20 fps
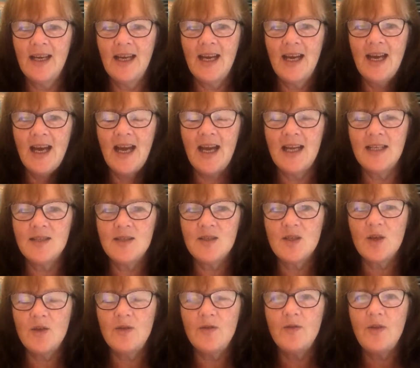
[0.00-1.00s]
And
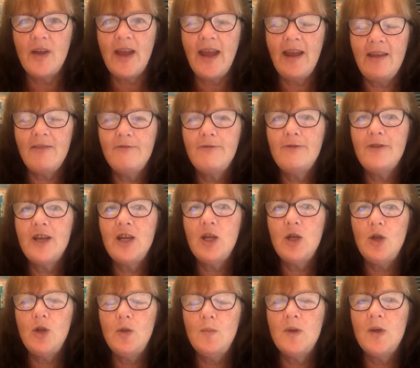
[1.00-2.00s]
so for every
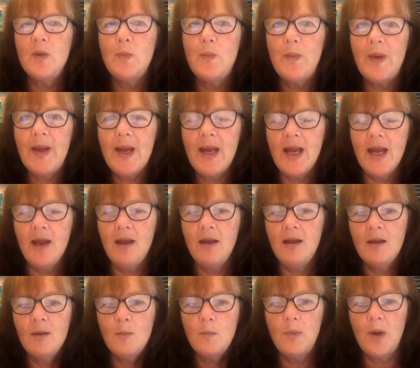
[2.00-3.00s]
human being
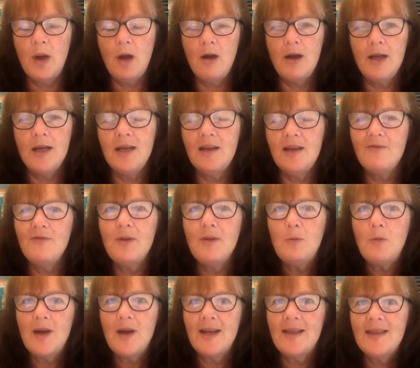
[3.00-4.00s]
behind every
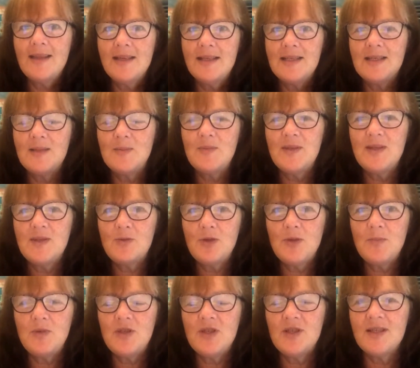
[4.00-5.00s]
one of these
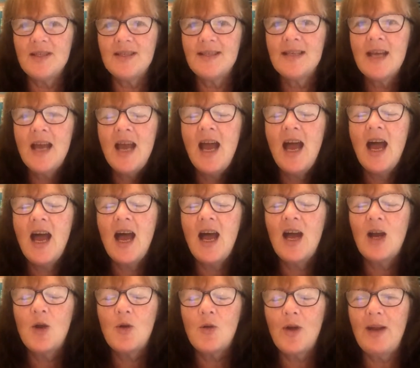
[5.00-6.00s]
subscriptions, a
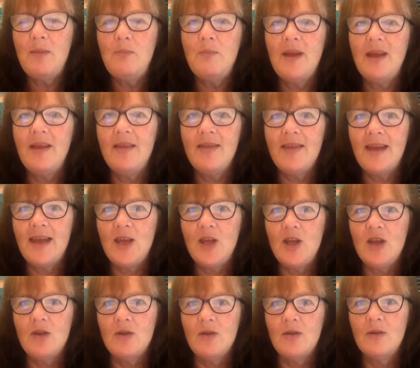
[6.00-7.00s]
great big thank
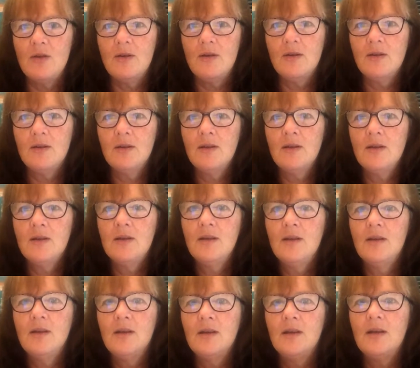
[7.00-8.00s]
you,
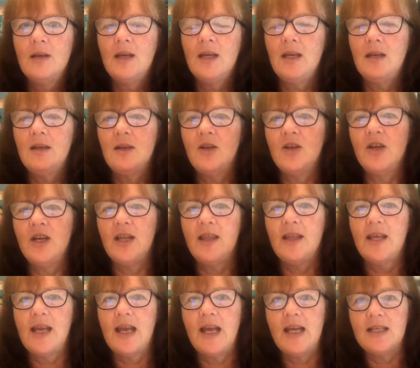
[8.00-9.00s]
including the
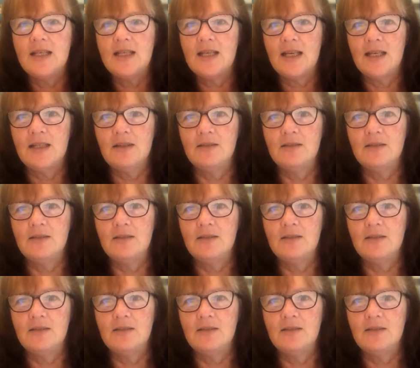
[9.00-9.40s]
cat tail.